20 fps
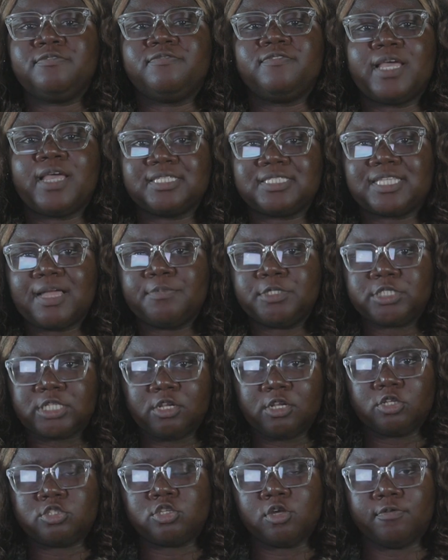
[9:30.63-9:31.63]
establish a
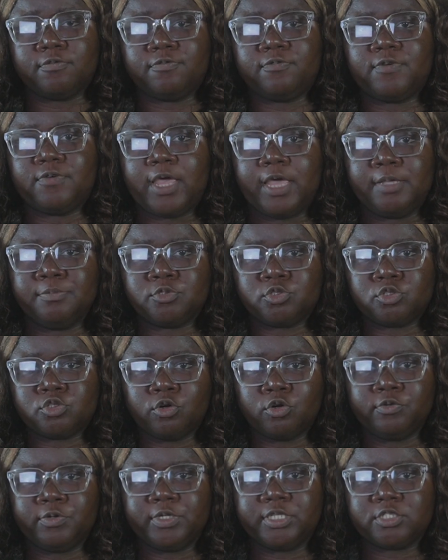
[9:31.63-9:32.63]
lot of
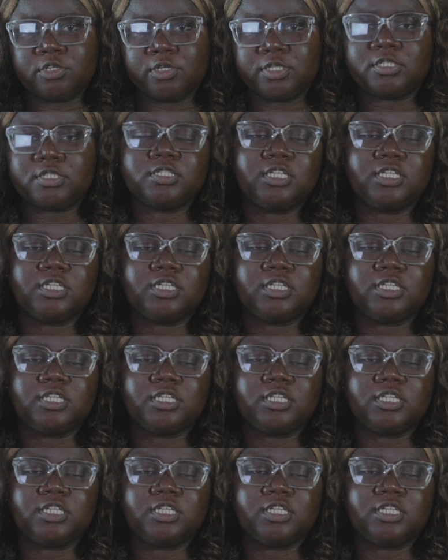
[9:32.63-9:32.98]
stories or